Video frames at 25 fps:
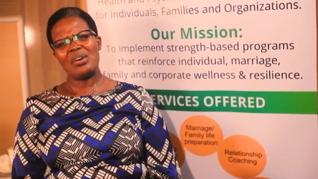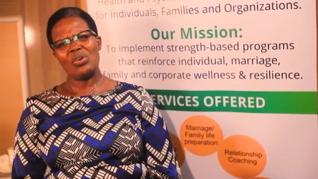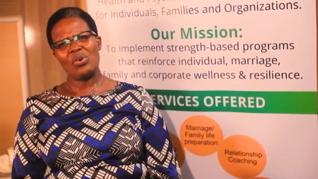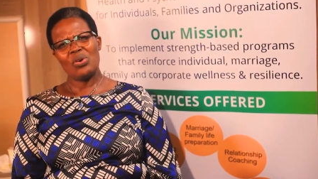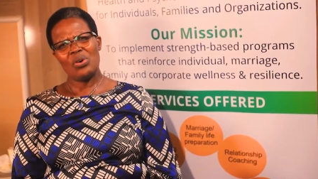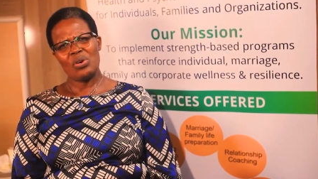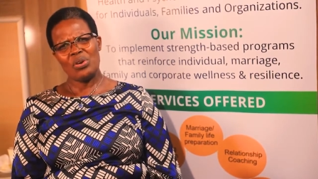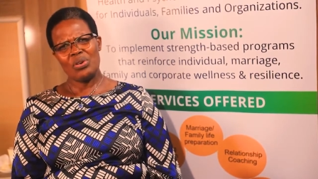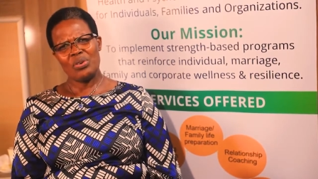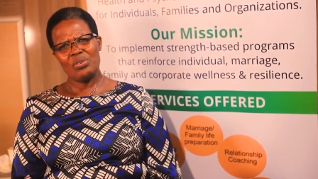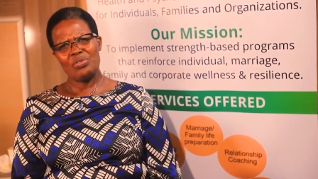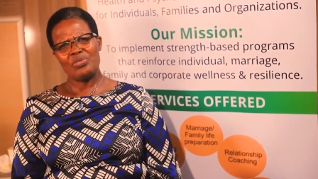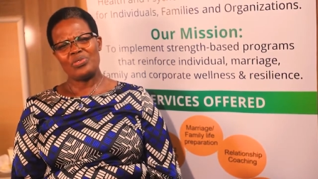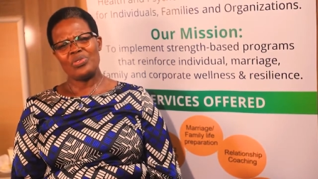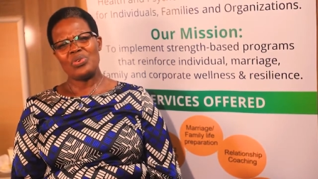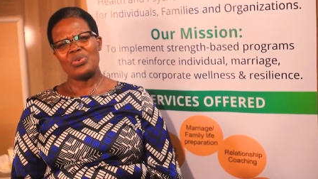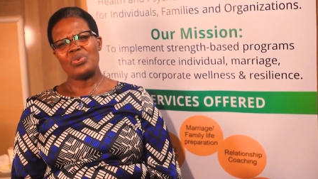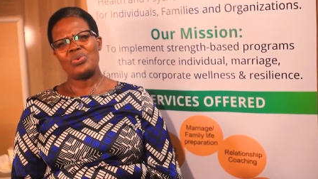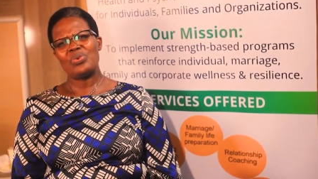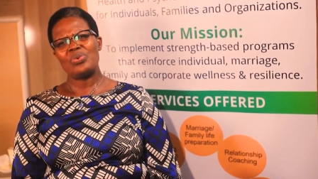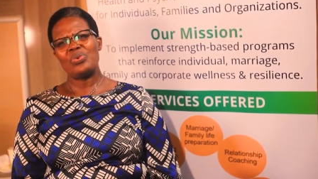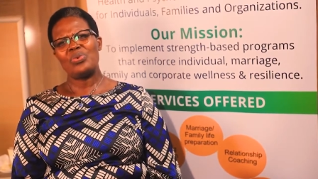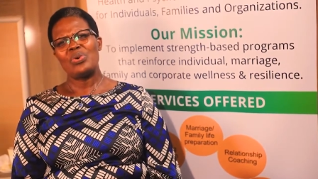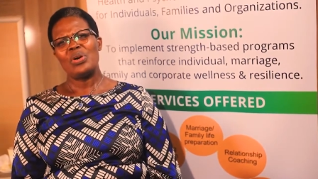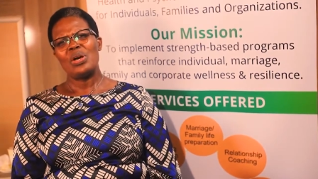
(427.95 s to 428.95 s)
all of
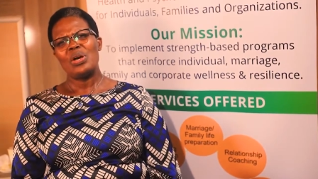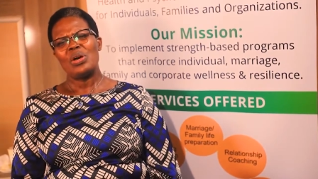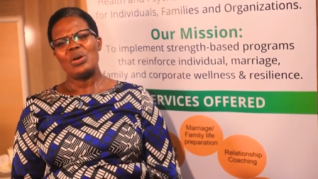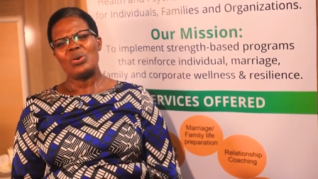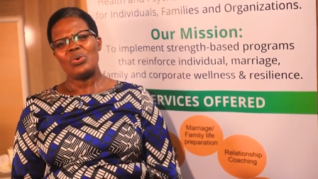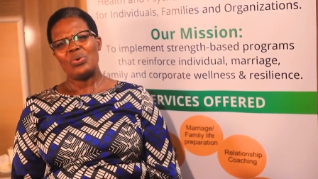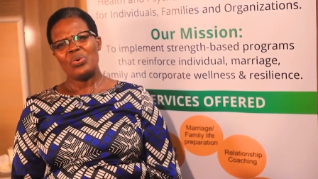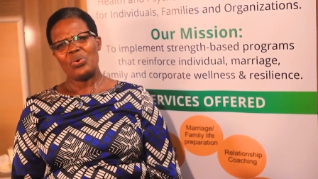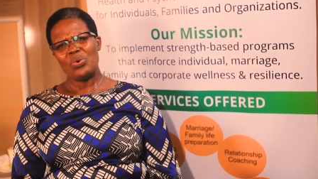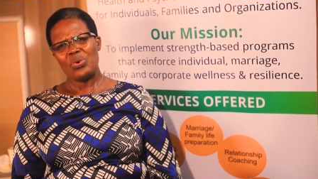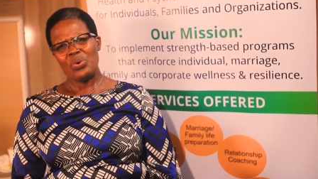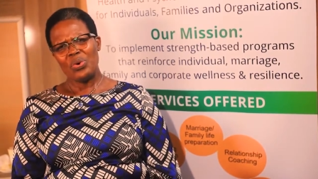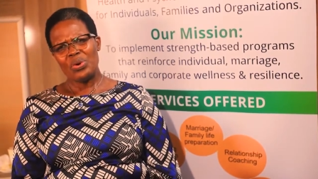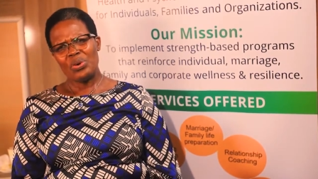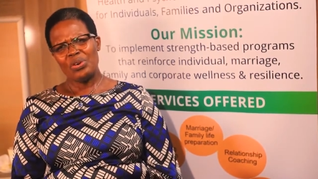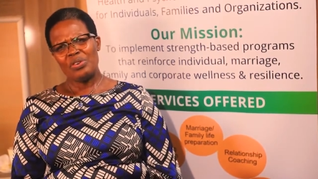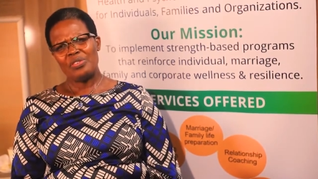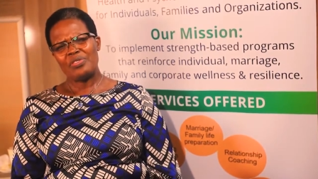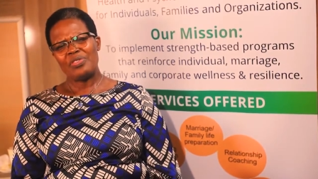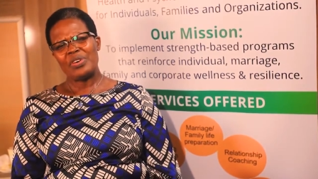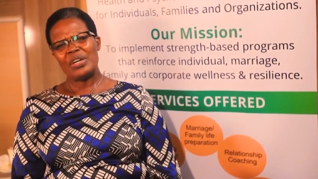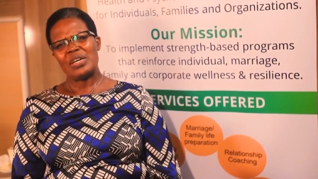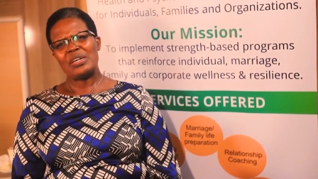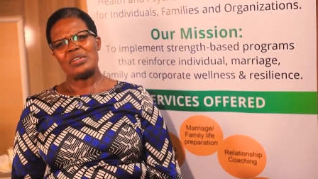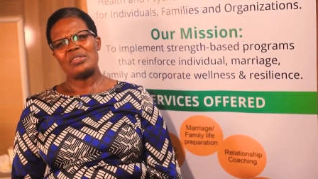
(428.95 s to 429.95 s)
you or all
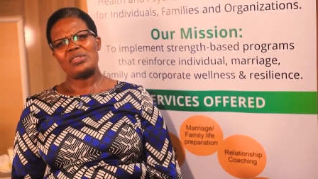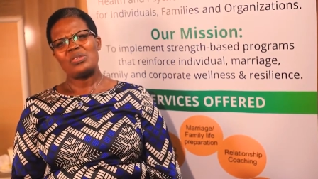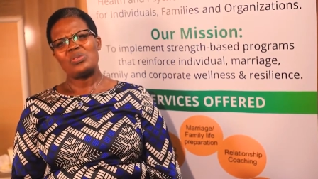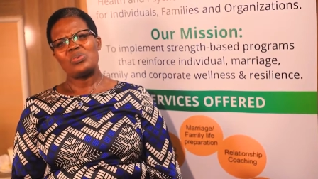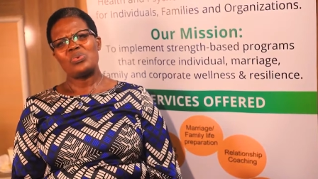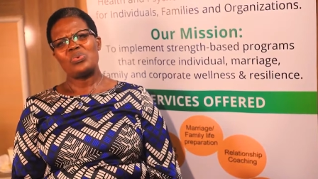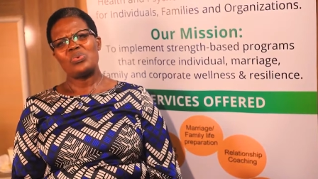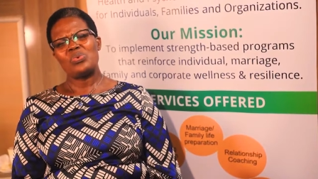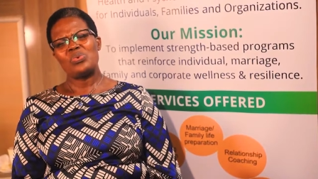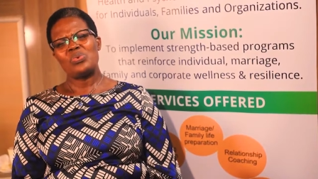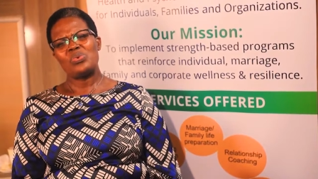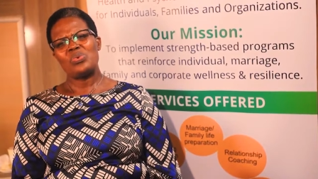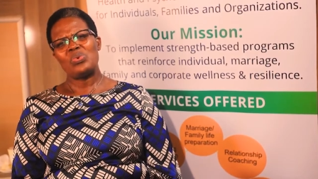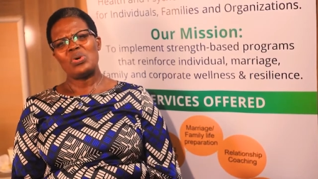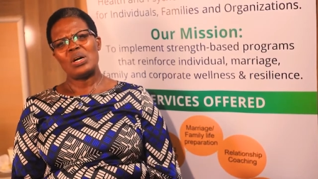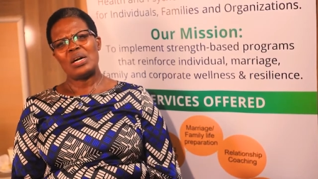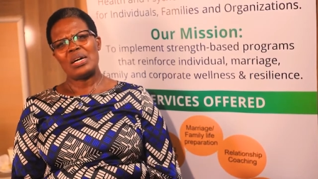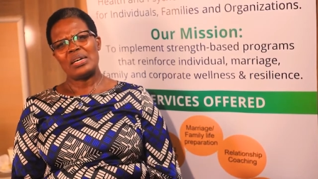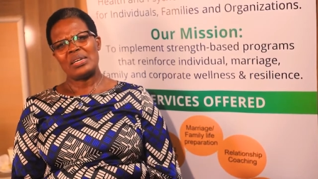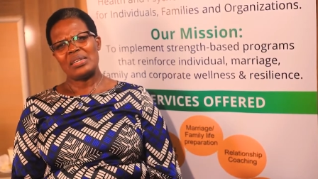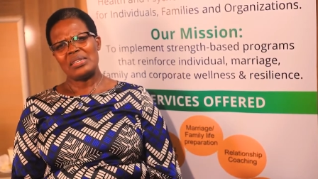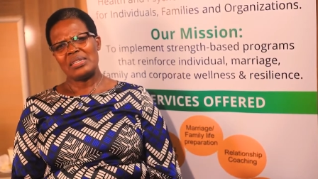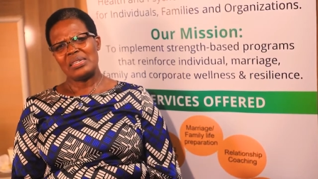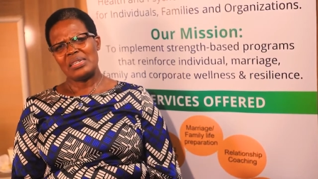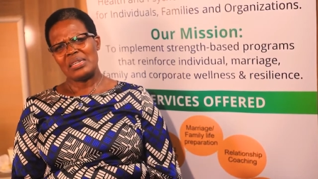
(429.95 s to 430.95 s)
of us who
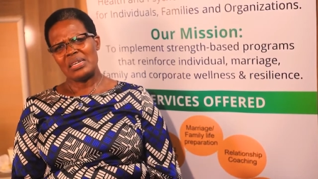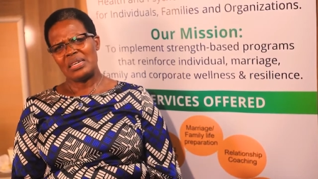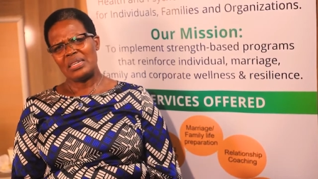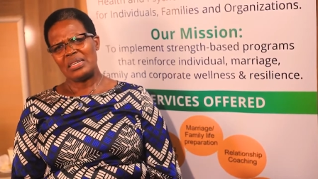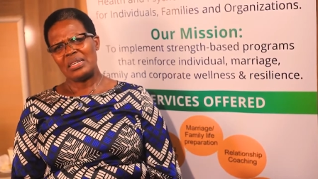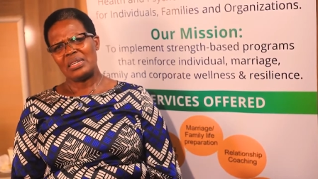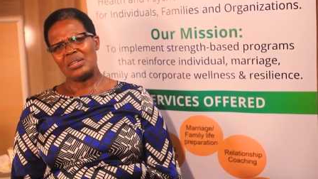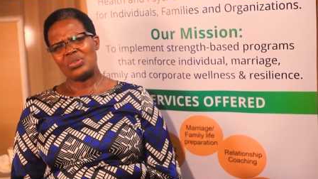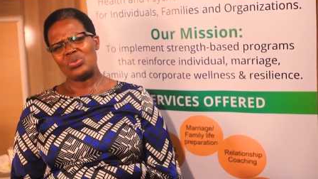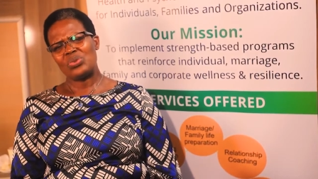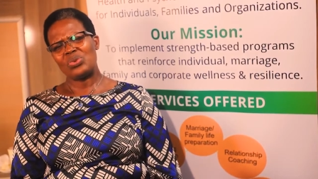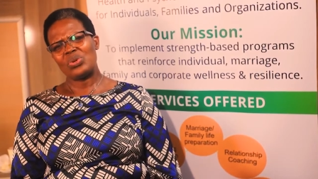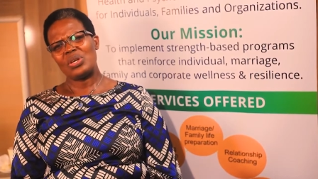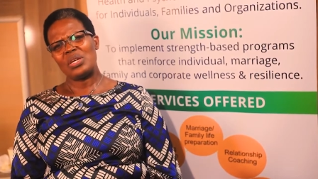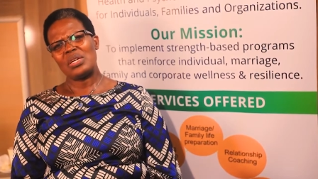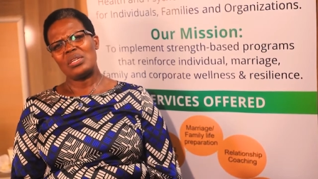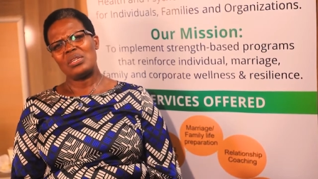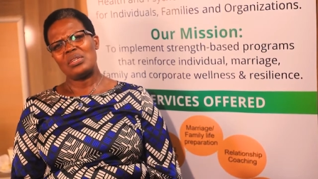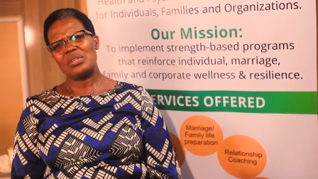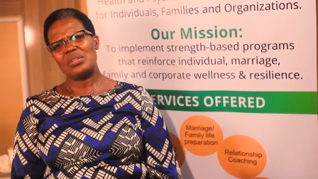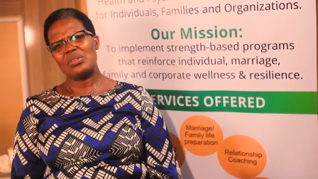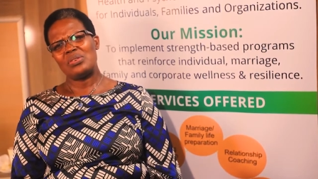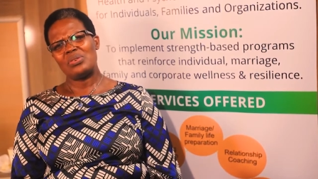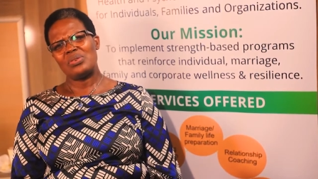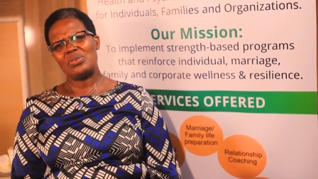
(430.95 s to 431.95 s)
are intending to
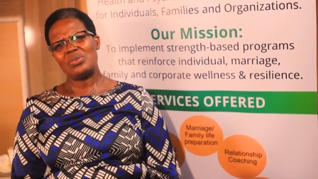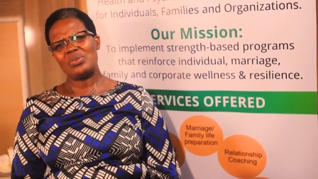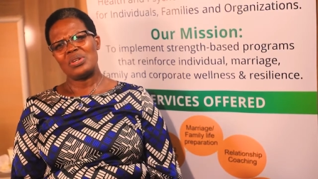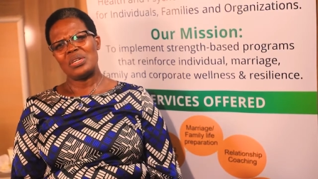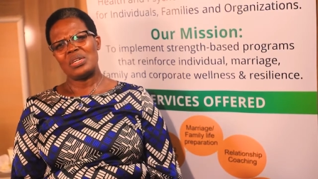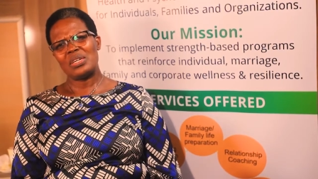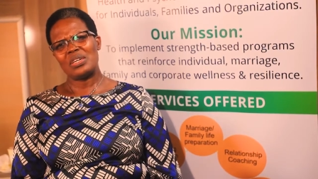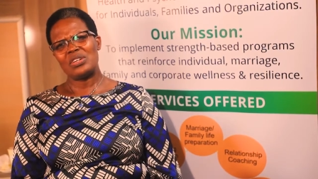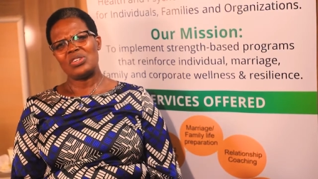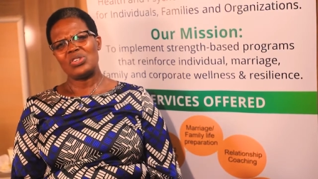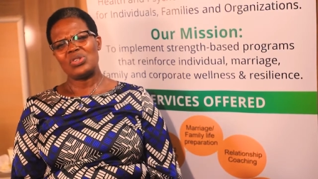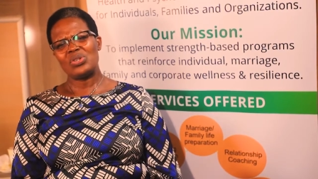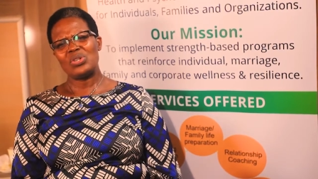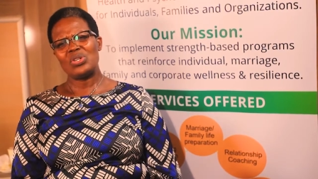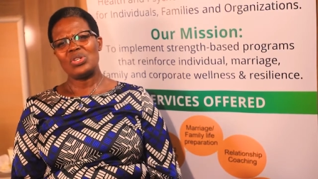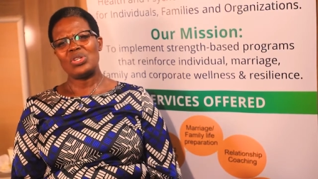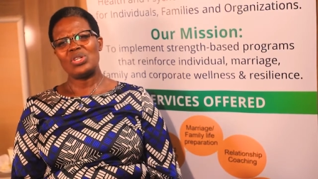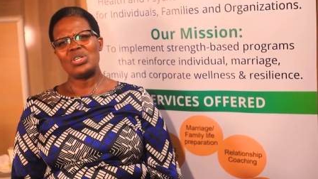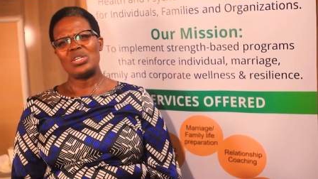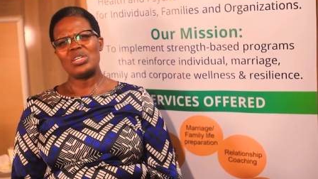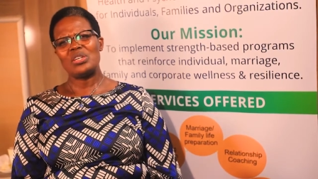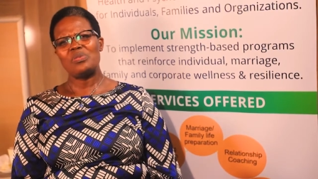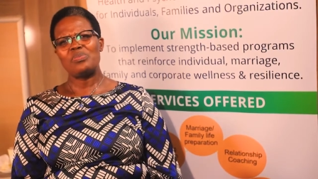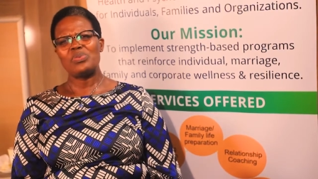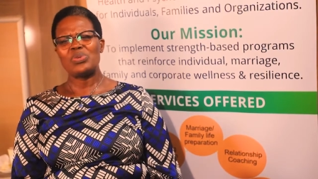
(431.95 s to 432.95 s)
get into
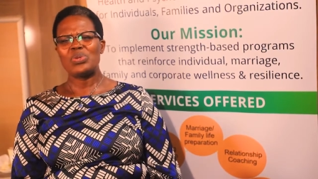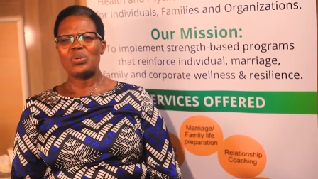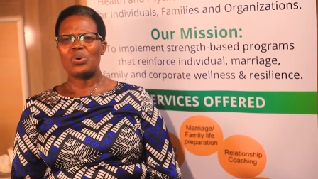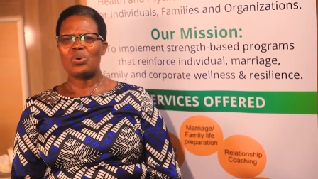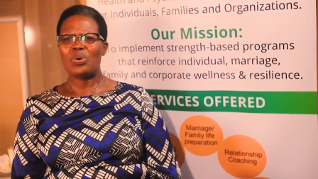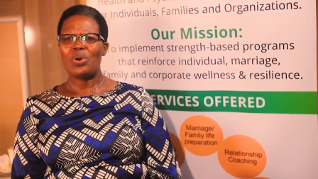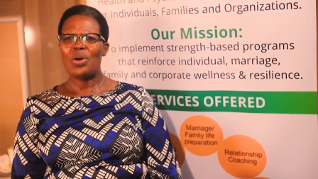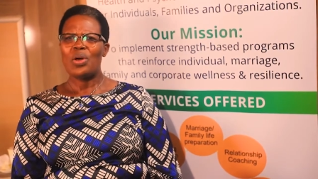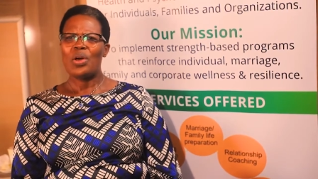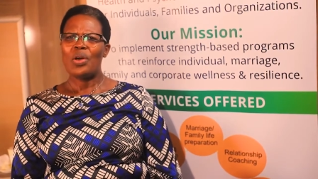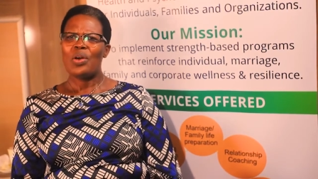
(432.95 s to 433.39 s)
relationships or